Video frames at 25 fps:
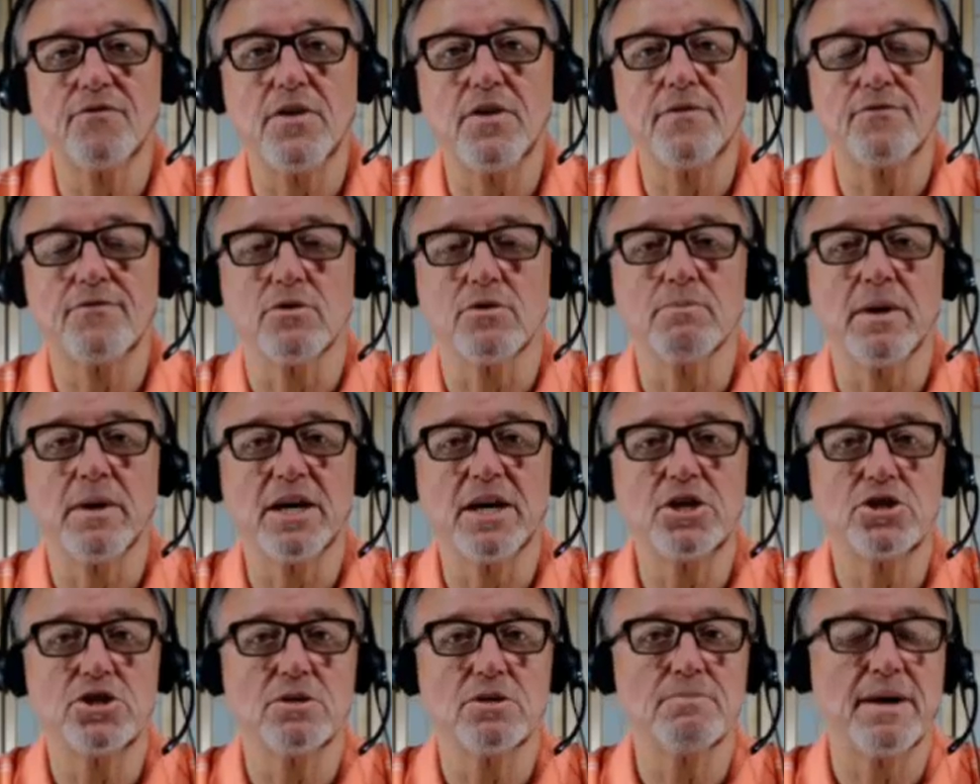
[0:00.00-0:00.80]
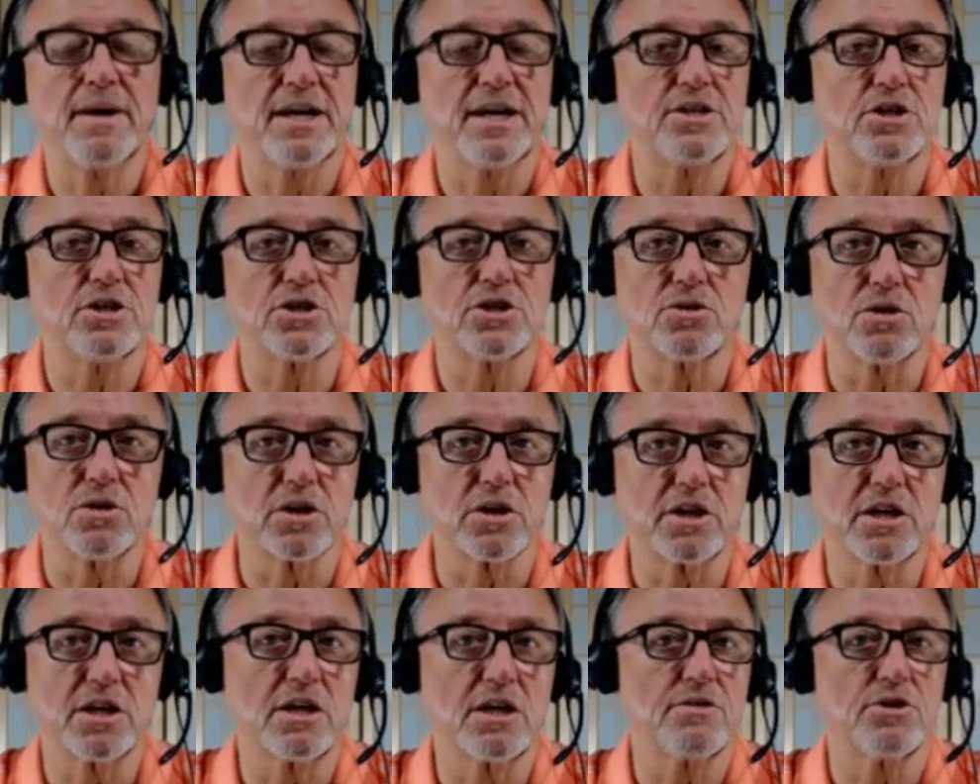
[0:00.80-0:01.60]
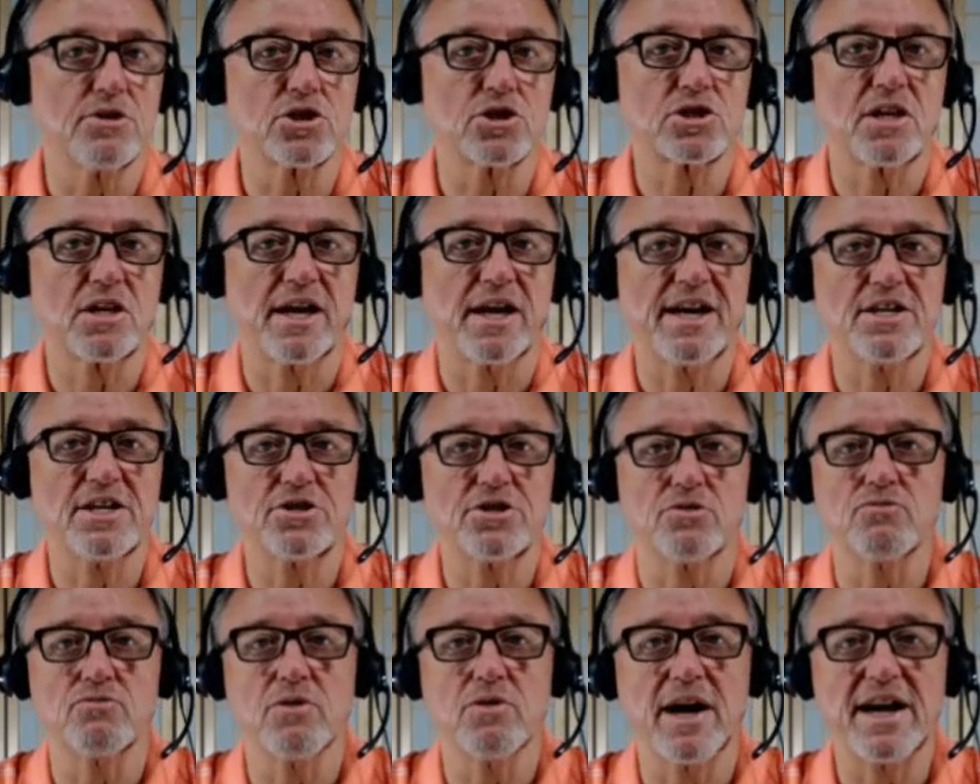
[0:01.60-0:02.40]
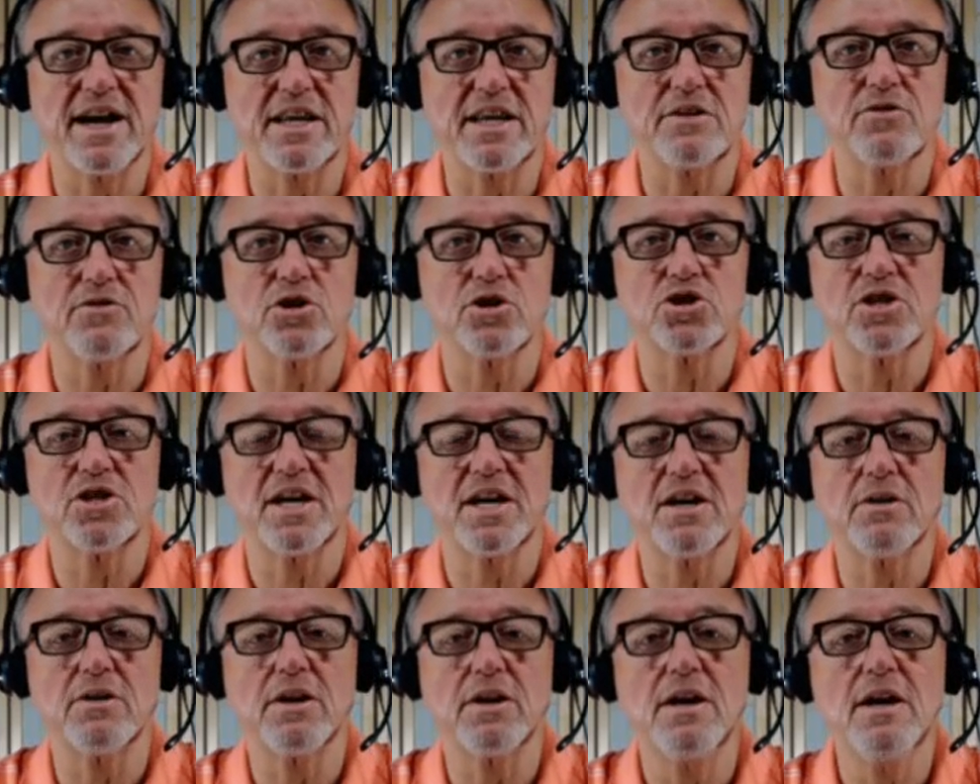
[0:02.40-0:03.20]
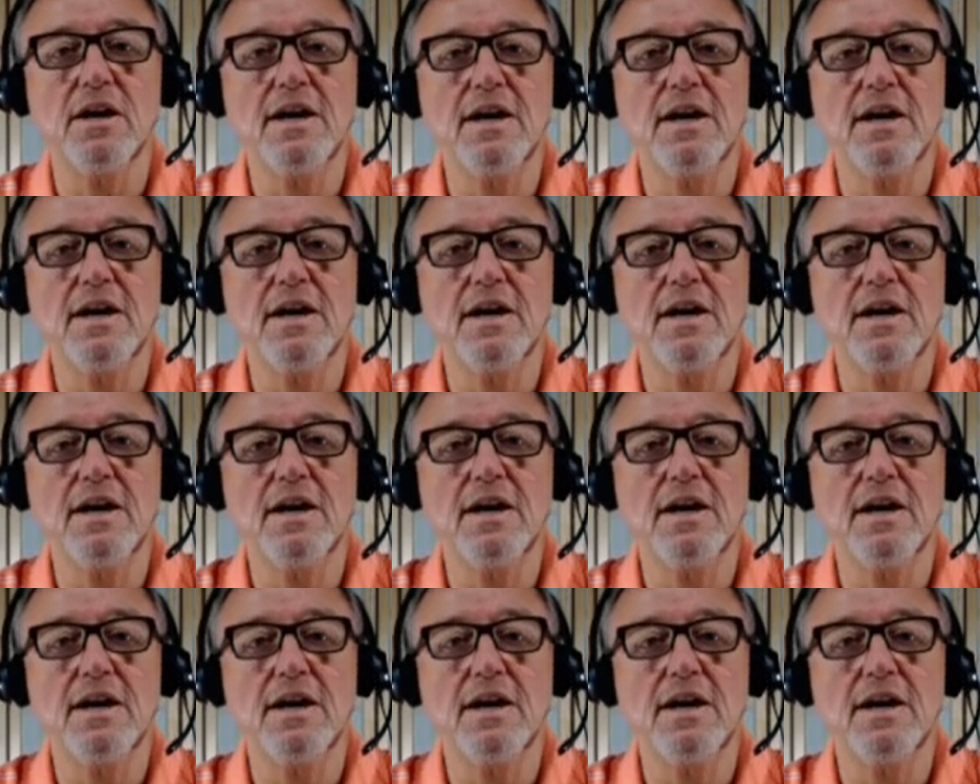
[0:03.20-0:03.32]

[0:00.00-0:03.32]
information by just looking at this class and writing this down